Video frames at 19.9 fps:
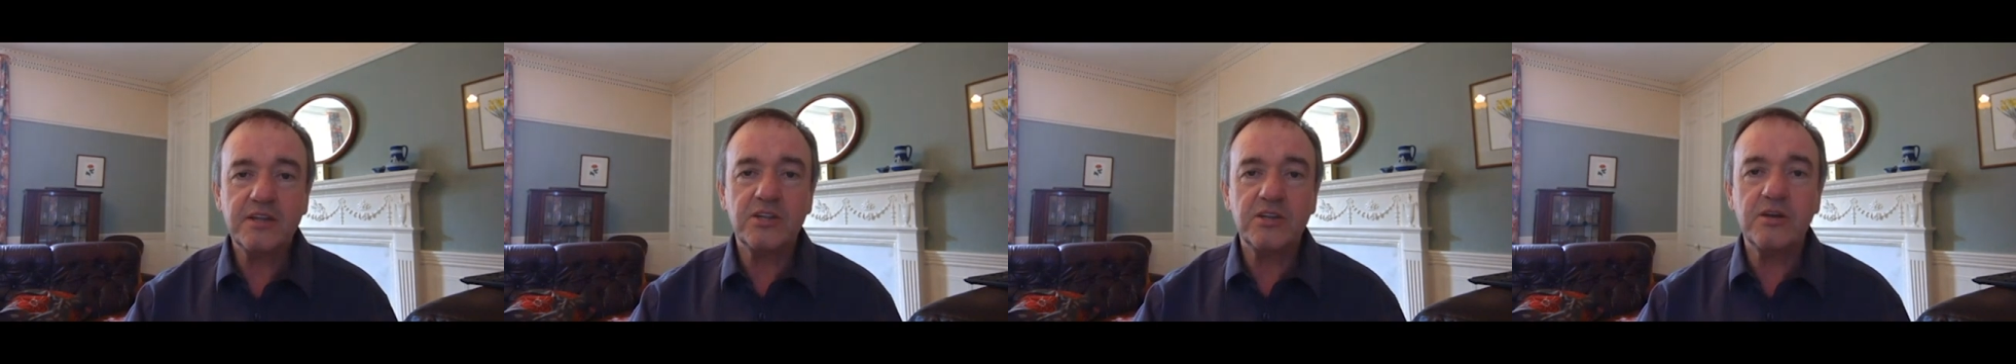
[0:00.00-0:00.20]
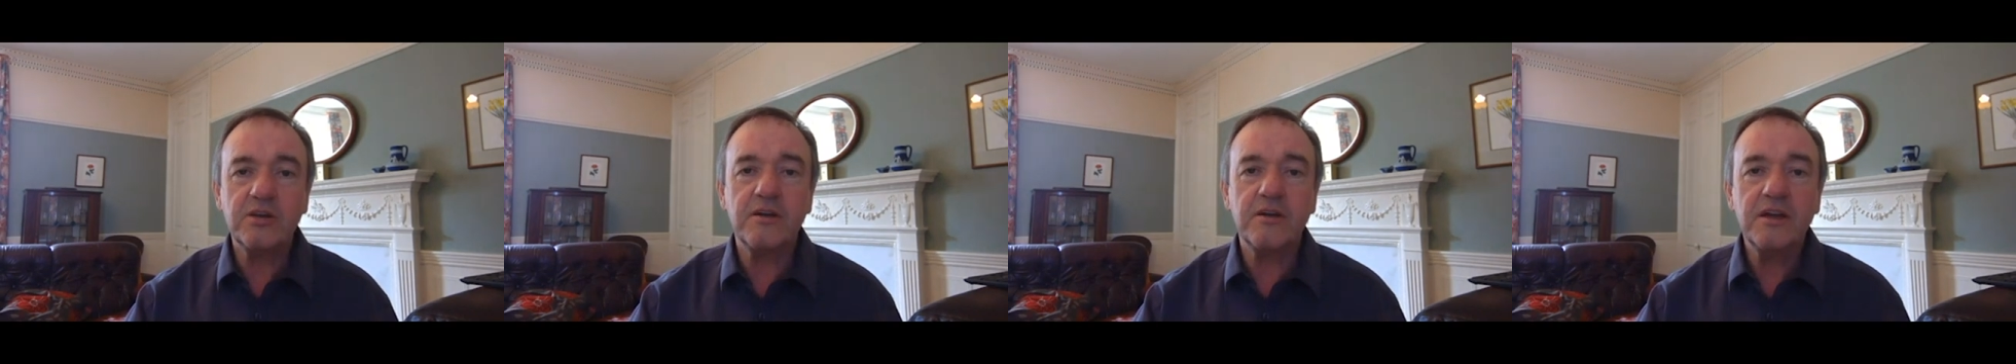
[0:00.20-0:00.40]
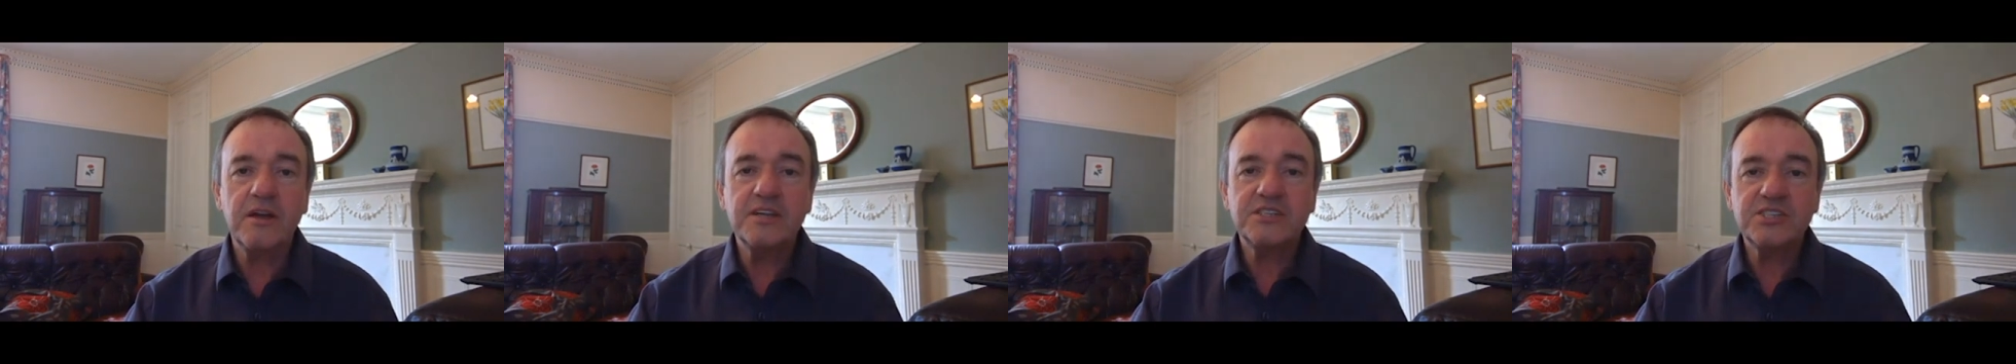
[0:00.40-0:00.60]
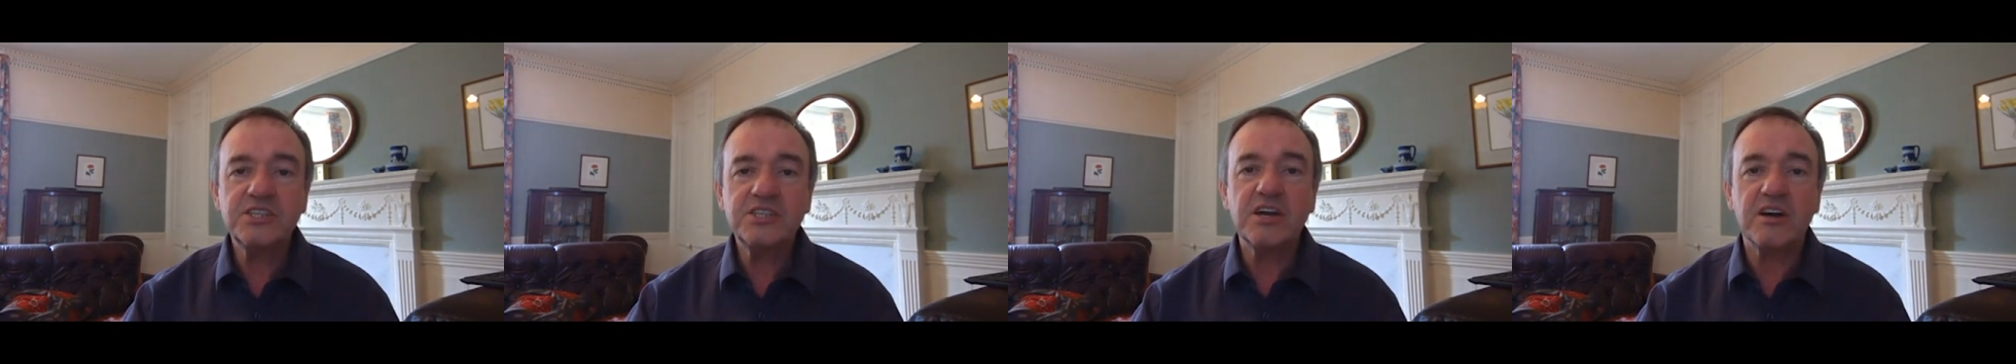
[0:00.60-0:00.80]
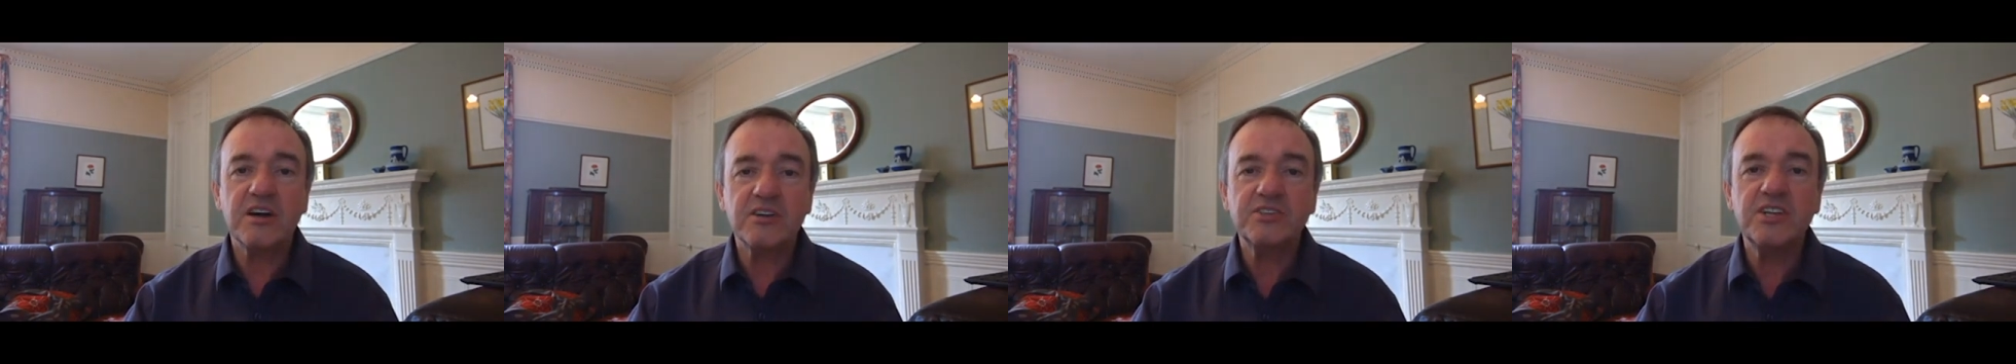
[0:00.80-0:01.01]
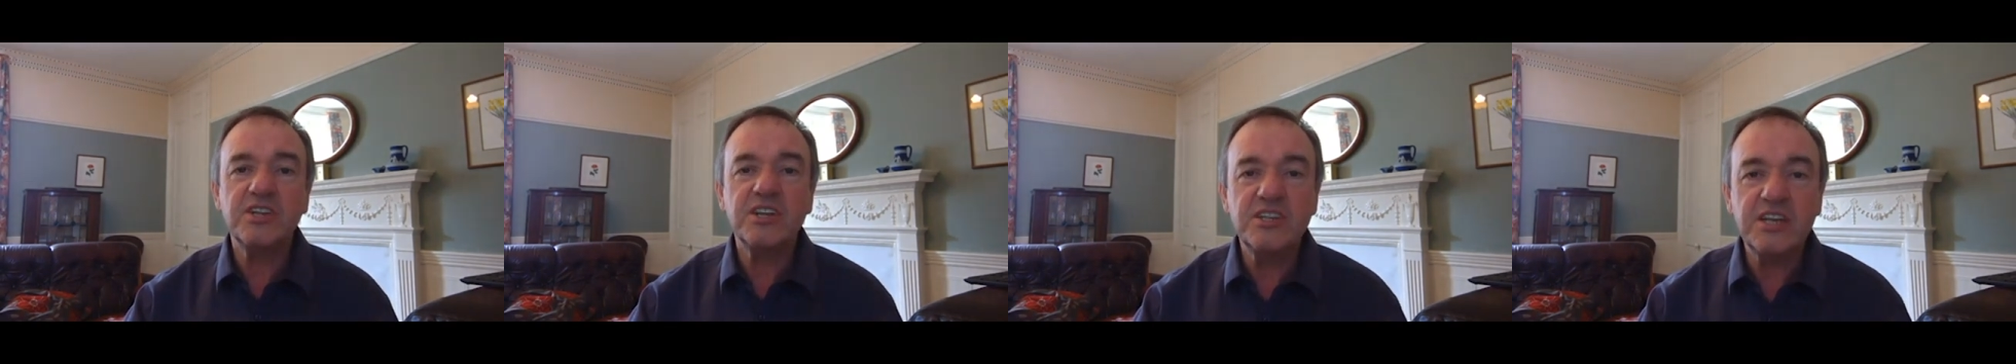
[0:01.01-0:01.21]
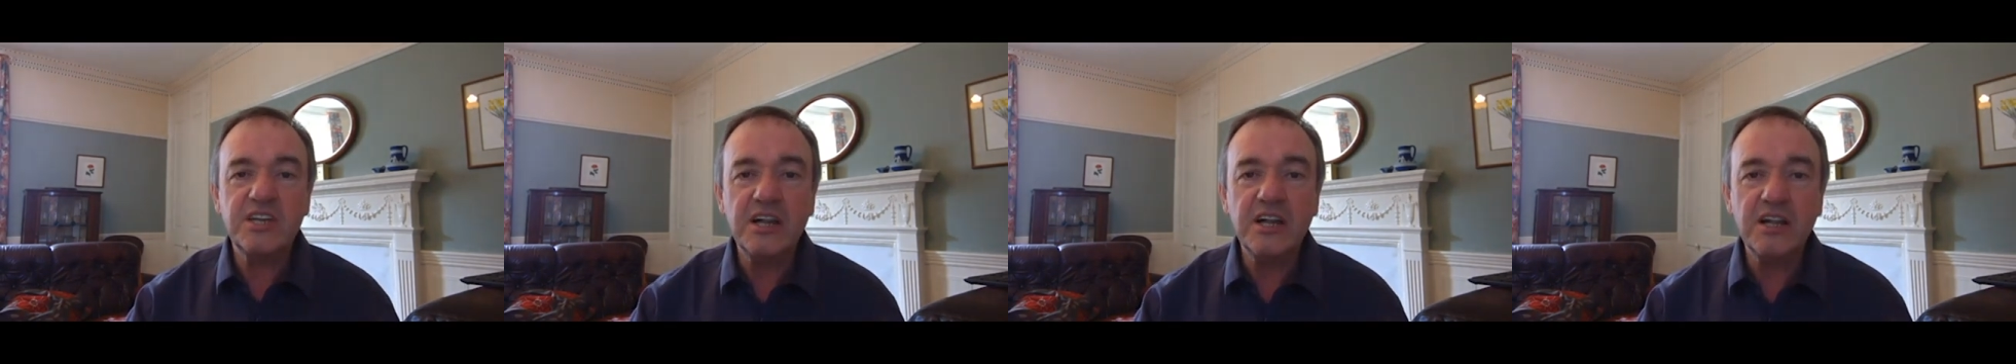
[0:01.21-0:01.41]
to start to
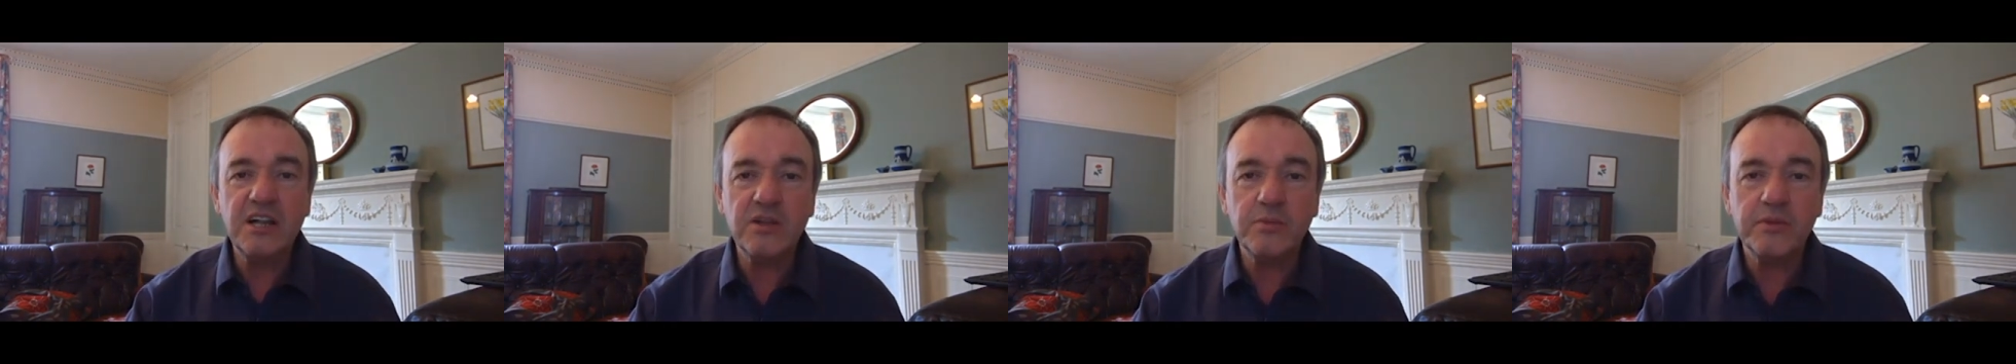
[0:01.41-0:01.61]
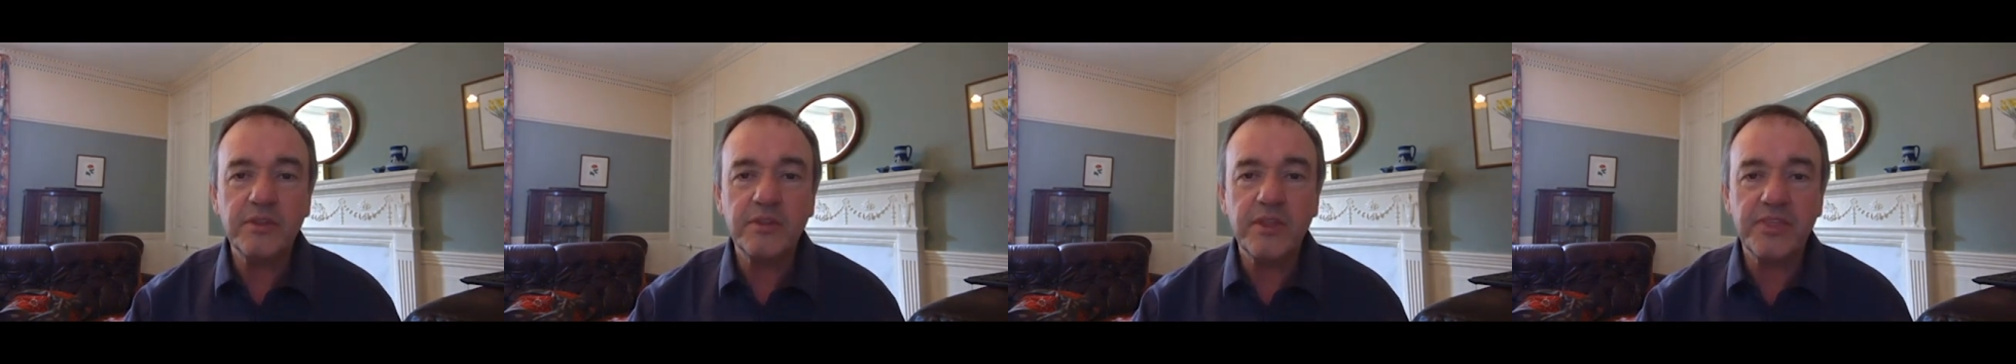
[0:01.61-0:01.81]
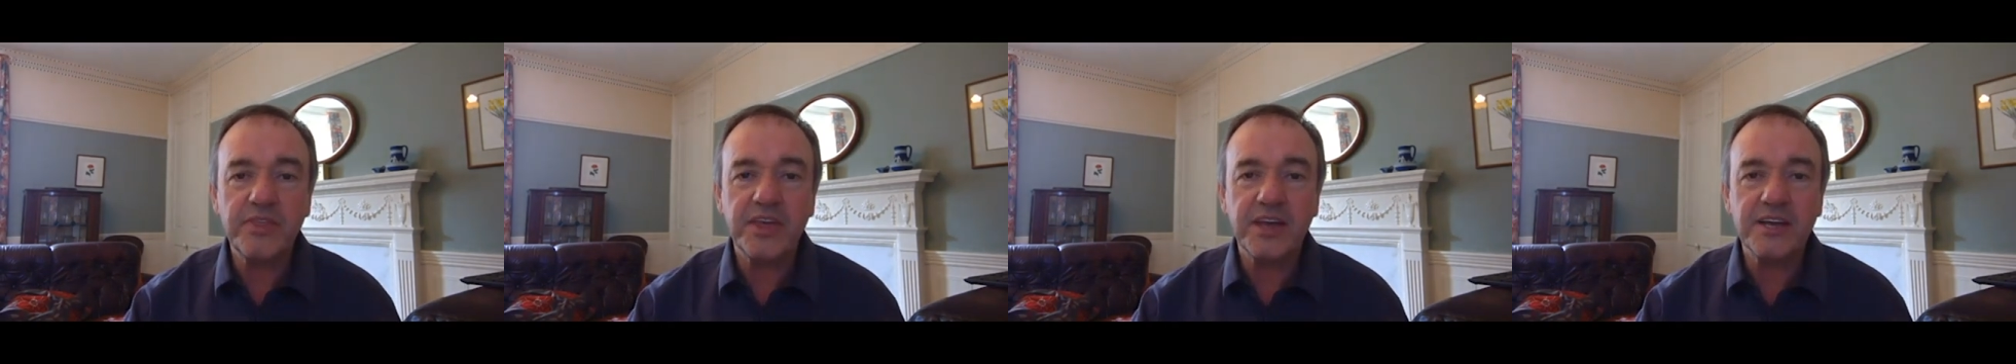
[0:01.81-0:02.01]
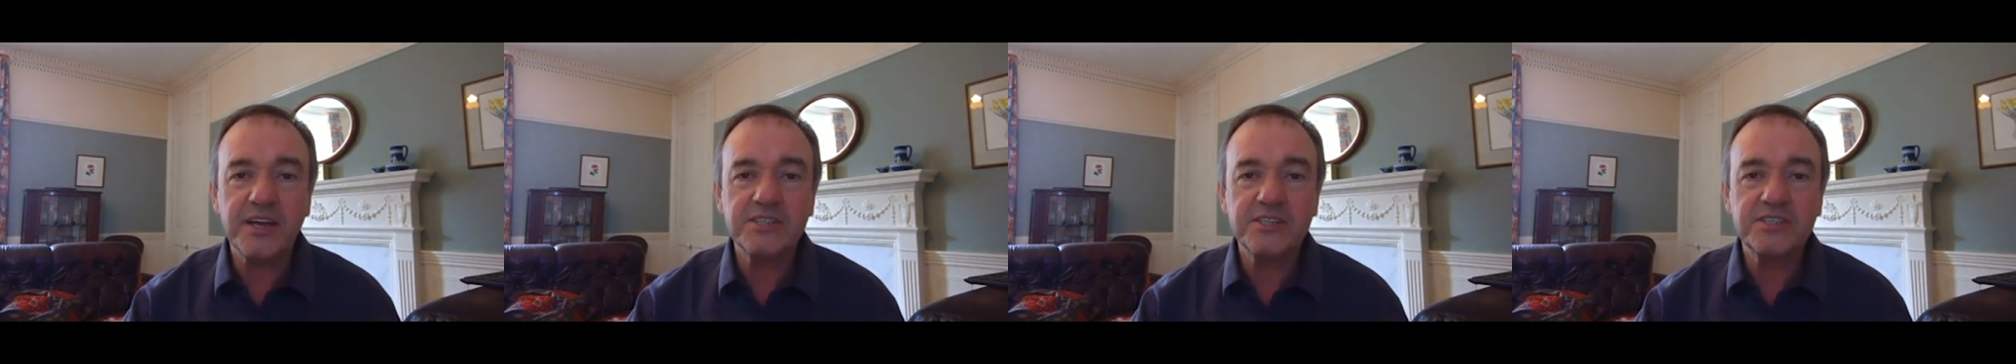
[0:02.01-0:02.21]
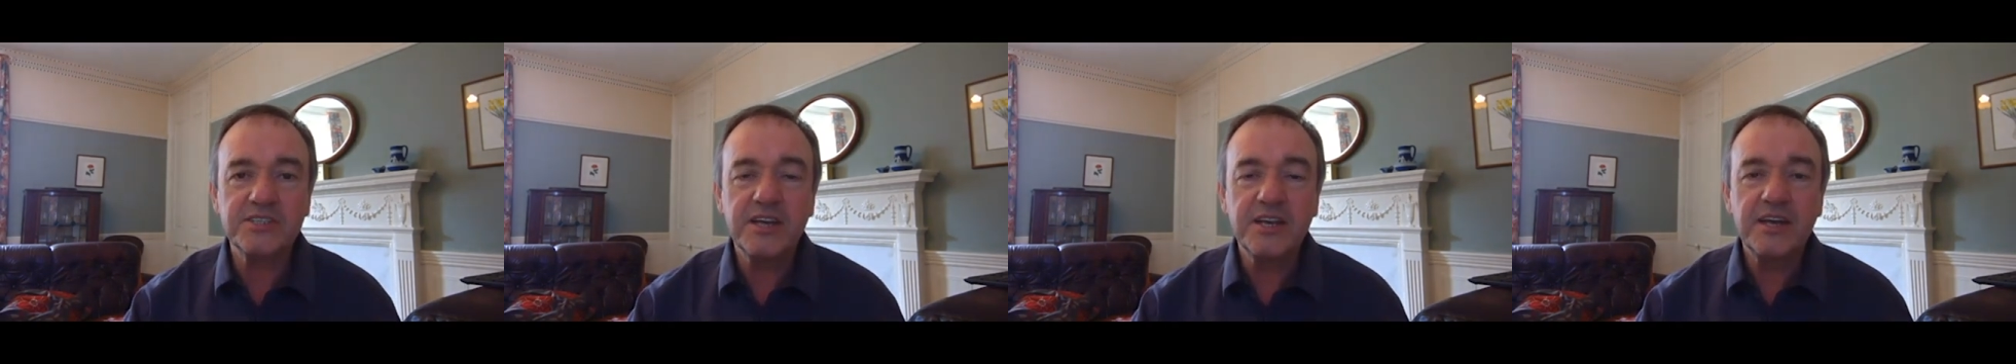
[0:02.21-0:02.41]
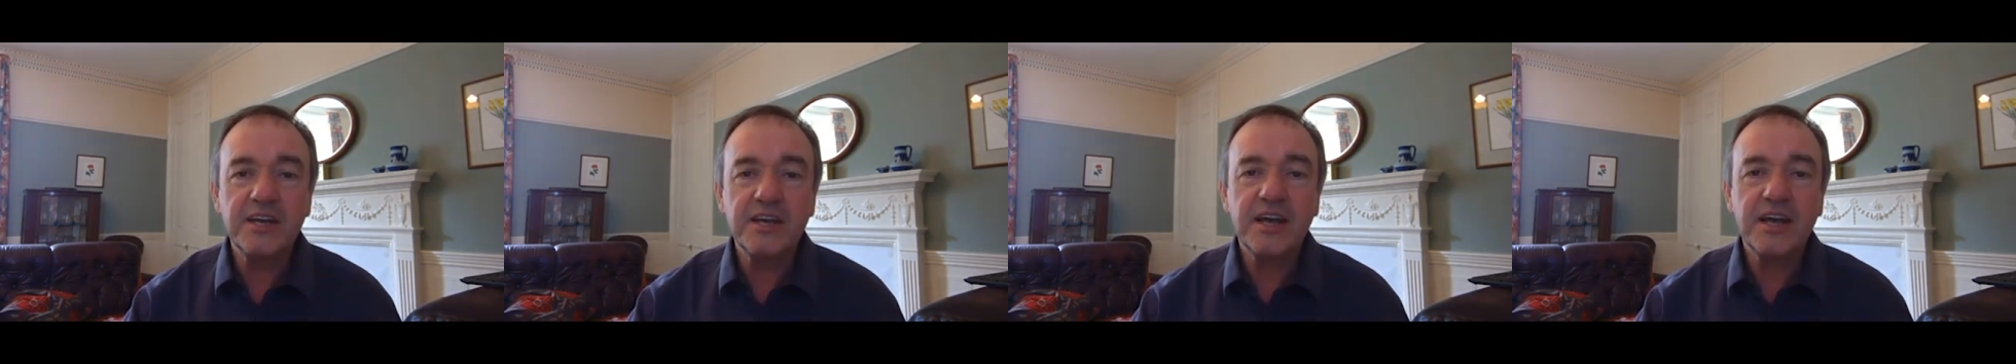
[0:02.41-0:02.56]
deal with the things